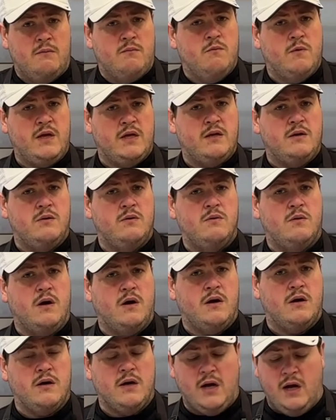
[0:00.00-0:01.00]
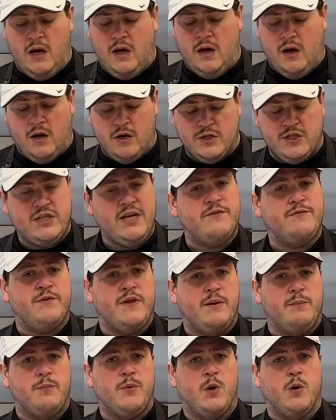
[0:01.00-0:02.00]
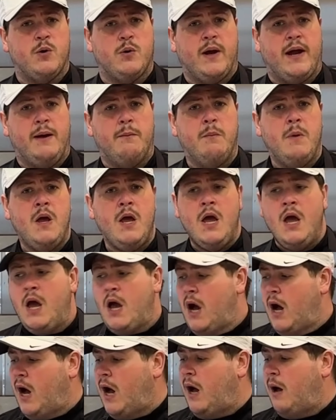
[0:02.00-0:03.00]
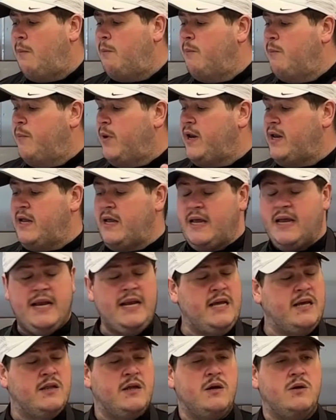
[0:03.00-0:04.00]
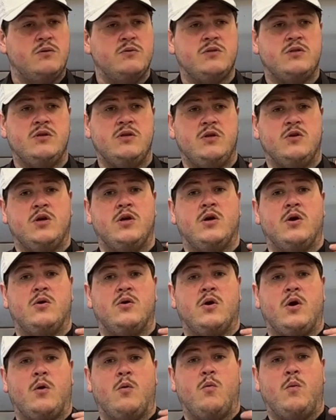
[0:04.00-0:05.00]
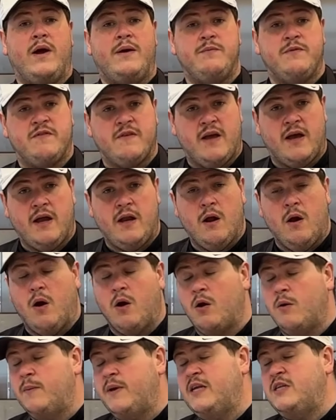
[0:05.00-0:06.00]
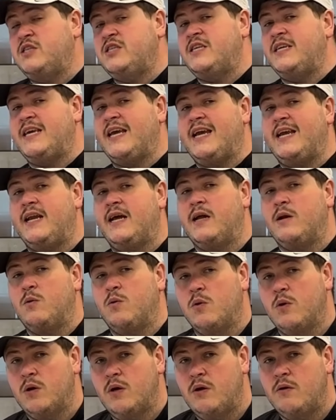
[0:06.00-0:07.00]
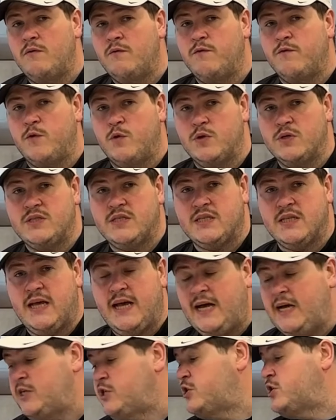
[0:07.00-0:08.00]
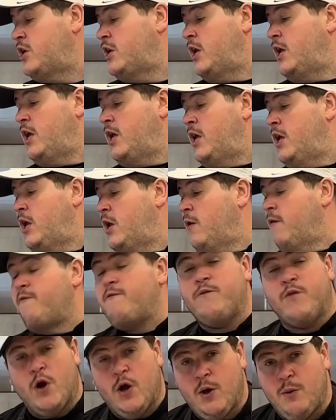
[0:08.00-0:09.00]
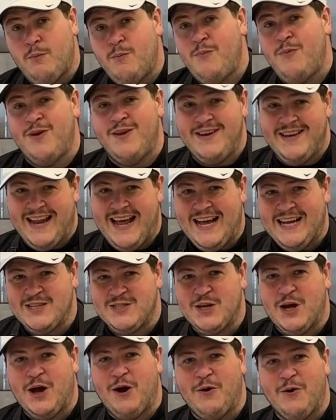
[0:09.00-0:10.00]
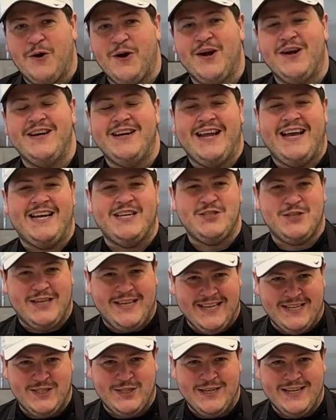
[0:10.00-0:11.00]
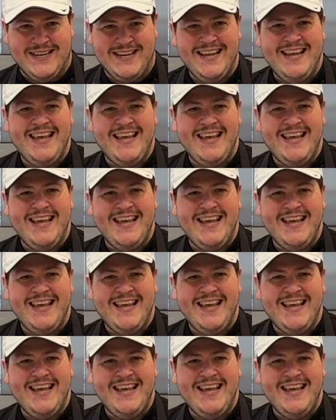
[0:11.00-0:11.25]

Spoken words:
We can do our chef-led program. But any of those, you can go to our website, rmhck.org/from-our-kitchen.